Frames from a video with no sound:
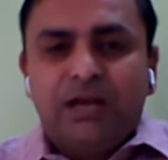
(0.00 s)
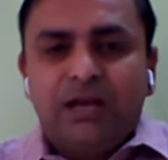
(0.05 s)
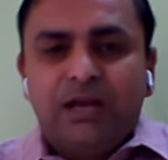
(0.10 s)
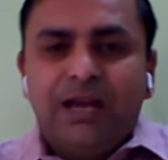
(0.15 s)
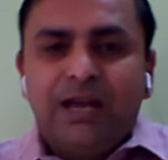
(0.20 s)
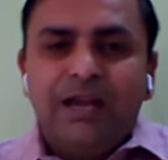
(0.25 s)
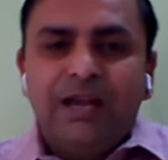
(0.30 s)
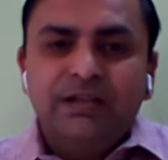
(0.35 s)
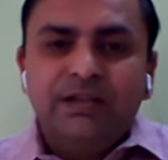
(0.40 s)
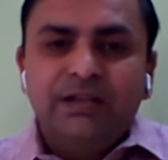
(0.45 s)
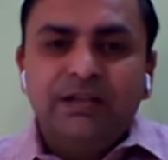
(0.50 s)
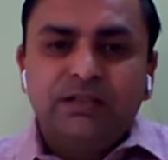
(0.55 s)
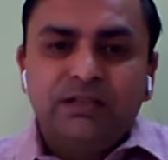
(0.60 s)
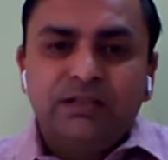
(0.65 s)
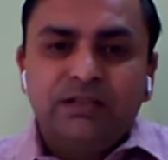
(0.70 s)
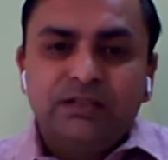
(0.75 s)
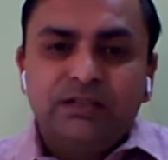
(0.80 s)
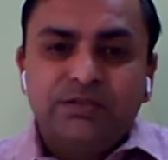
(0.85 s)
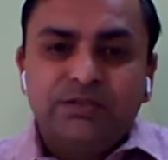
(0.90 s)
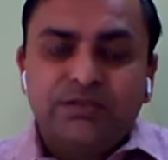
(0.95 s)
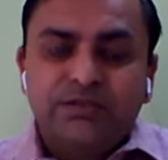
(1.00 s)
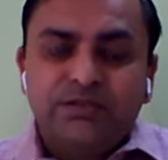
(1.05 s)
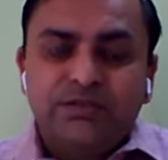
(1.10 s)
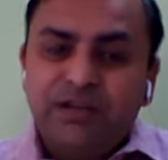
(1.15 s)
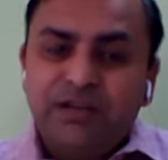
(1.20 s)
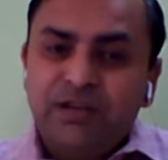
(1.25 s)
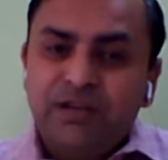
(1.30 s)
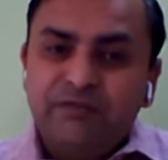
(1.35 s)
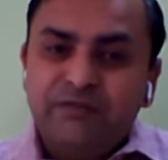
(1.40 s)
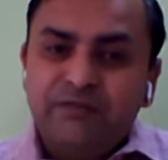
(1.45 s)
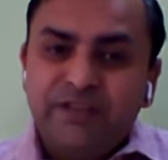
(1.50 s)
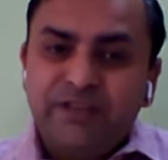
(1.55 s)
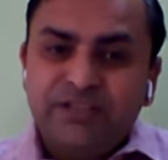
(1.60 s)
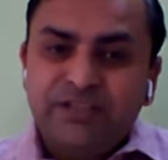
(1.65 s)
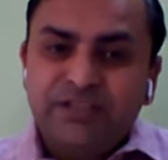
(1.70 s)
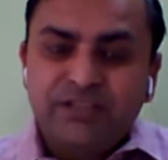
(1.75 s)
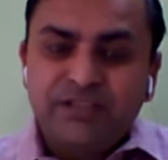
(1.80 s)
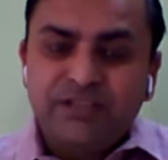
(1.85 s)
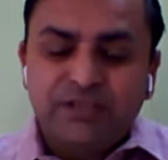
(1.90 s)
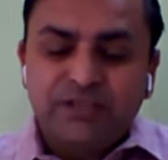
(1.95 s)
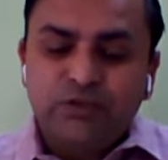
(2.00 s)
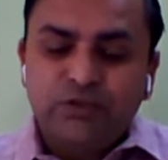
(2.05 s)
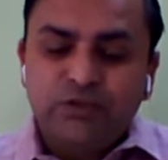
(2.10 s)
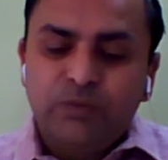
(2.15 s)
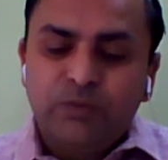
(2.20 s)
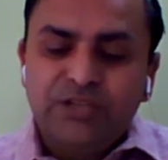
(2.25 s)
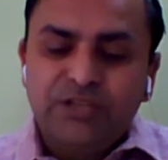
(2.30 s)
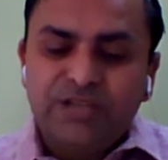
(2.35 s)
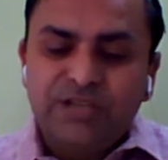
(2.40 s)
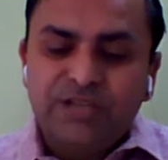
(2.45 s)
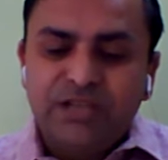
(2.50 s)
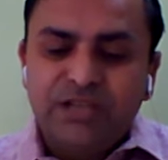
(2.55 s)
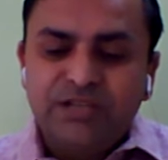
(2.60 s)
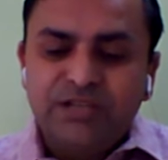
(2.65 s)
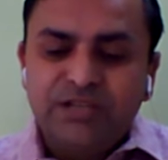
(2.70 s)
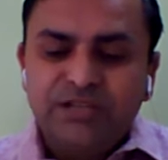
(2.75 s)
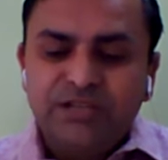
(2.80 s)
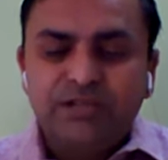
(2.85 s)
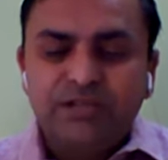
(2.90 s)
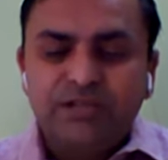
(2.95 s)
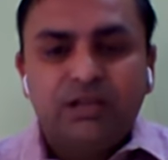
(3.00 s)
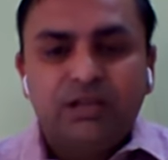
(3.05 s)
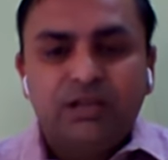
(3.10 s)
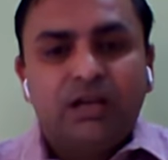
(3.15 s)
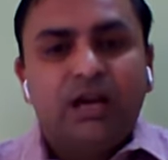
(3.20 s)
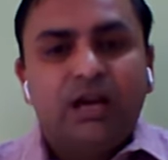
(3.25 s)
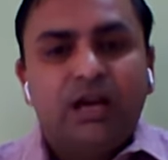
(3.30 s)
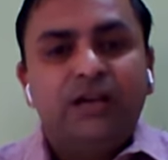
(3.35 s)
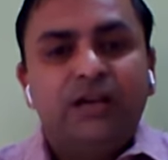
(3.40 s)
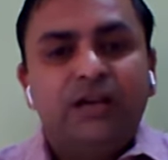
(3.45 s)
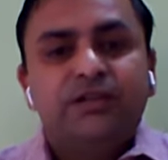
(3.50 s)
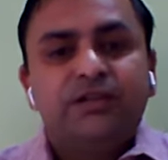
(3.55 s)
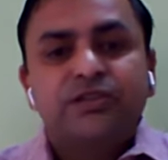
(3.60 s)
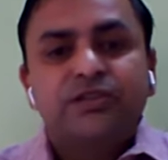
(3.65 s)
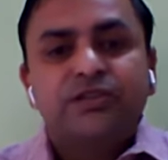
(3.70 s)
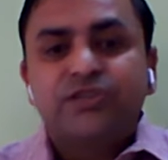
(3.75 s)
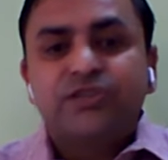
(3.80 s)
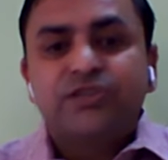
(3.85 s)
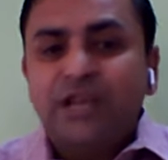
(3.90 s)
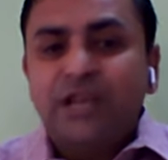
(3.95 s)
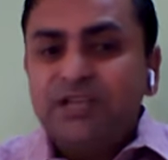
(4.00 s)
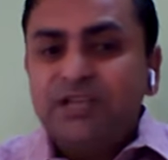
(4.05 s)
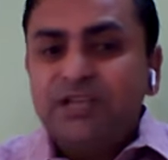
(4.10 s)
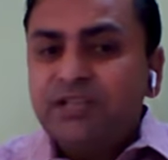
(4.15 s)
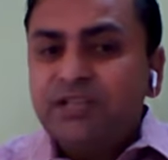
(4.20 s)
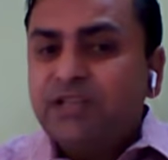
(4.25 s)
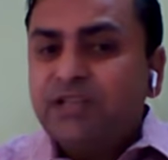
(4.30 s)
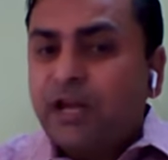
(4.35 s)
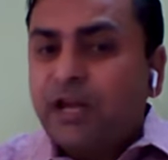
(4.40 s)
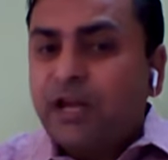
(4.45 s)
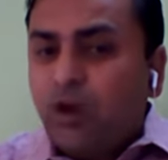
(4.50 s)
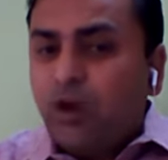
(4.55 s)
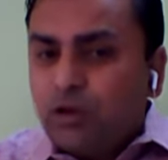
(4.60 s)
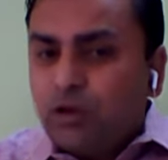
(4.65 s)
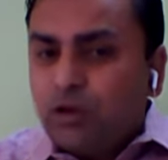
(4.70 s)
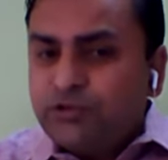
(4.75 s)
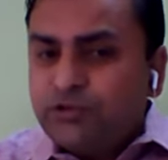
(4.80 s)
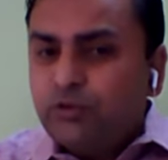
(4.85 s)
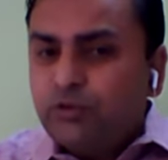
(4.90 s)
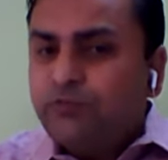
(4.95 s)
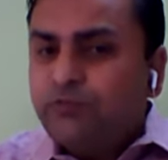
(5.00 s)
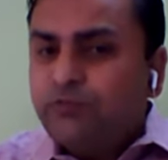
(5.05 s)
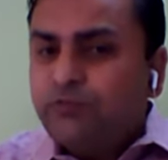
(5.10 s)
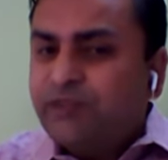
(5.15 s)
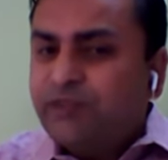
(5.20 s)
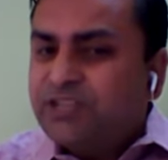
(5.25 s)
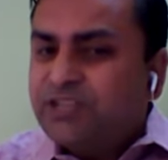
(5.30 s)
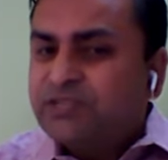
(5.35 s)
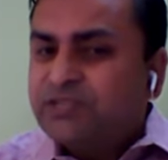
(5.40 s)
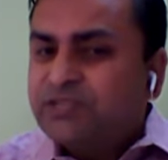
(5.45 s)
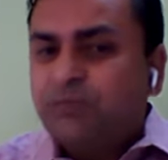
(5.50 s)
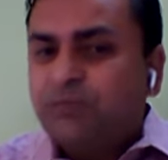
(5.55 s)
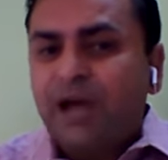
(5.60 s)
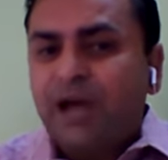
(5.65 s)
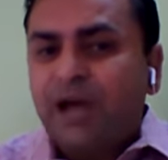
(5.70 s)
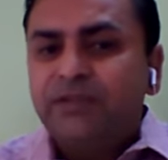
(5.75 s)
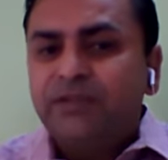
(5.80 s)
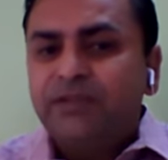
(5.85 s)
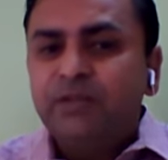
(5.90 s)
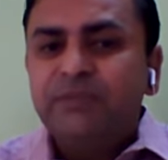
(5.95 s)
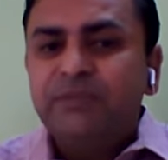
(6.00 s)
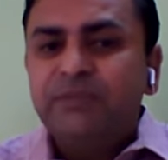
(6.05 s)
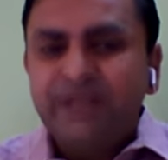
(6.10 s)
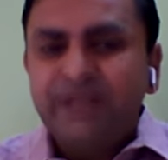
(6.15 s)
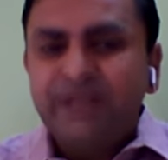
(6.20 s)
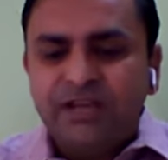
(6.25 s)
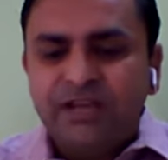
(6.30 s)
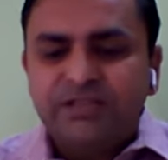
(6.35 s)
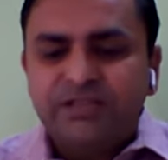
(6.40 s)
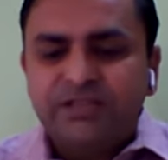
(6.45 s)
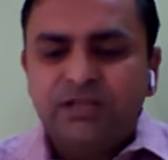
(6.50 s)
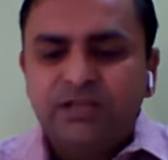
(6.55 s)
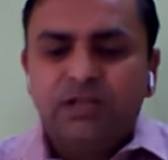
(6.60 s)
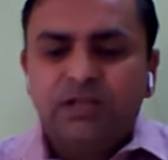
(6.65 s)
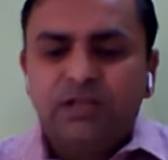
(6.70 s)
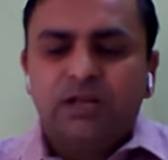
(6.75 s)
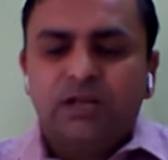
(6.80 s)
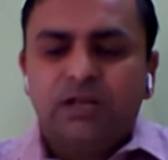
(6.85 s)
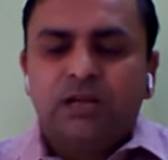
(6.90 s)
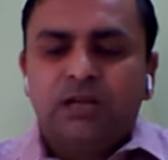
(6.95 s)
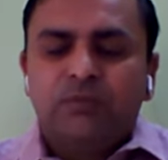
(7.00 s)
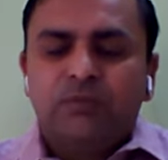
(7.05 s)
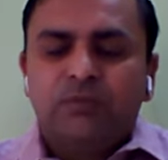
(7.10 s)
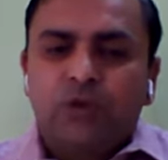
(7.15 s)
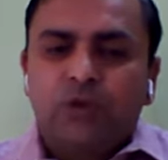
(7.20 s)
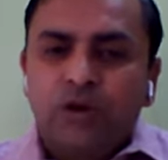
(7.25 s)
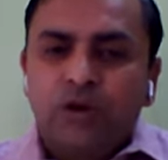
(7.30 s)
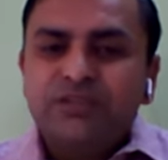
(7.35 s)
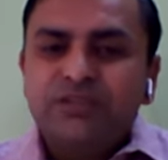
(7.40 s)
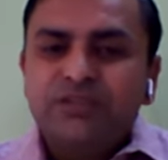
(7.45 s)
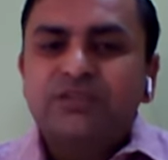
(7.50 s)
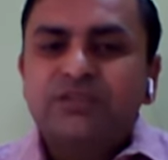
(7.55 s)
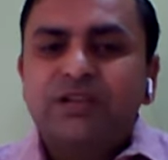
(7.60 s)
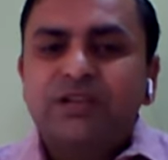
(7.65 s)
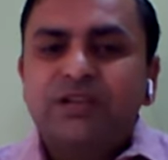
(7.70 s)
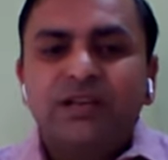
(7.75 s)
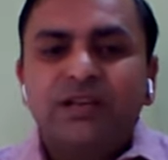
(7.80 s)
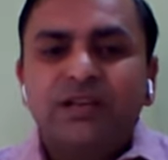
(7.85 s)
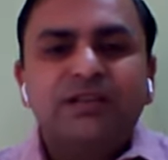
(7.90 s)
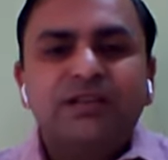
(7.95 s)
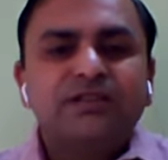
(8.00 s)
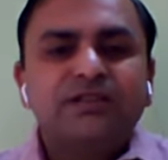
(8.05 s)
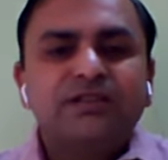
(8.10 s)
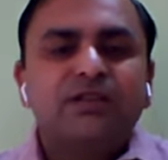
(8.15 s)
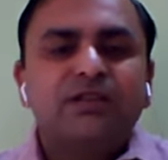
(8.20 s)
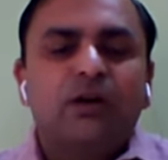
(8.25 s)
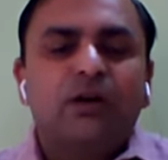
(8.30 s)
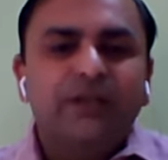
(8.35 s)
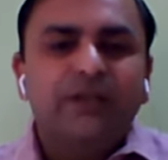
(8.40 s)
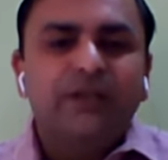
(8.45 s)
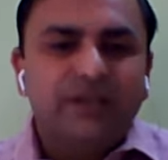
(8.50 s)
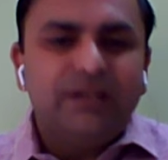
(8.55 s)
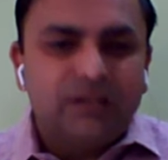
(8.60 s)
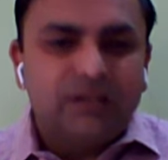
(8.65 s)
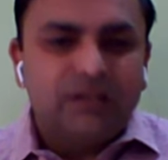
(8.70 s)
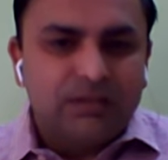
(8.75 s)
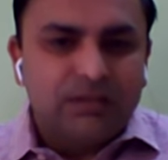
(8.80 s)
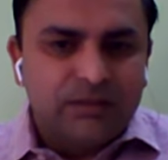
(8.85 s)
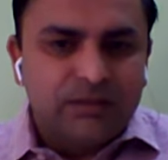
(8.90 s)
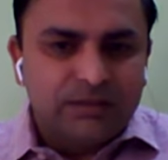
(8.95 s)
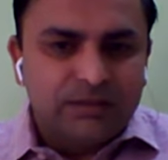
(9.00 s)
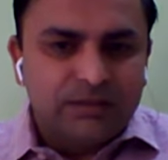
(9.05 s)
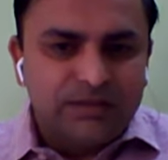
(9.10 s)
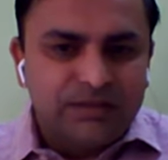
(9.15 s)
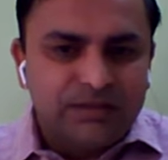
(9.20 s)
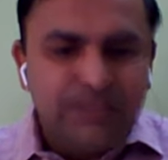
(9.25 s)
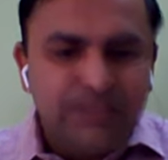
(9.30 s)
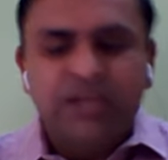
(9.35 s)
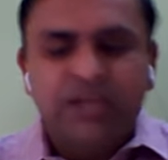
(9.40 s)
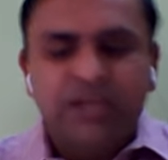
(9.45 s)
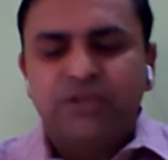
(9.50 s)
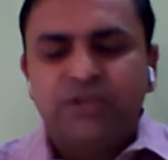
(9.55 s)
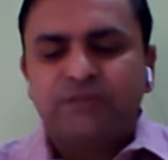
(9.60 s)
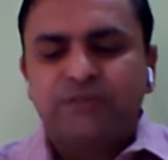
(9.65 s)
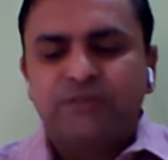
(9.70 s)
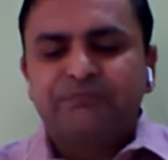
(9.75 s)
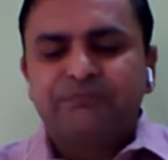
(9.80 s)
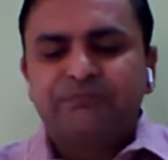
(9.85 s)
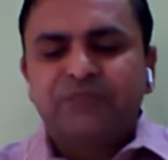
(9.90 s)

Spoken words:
and children faces so many challenges, and challenges are also faced by the parents, because children is now in teenage.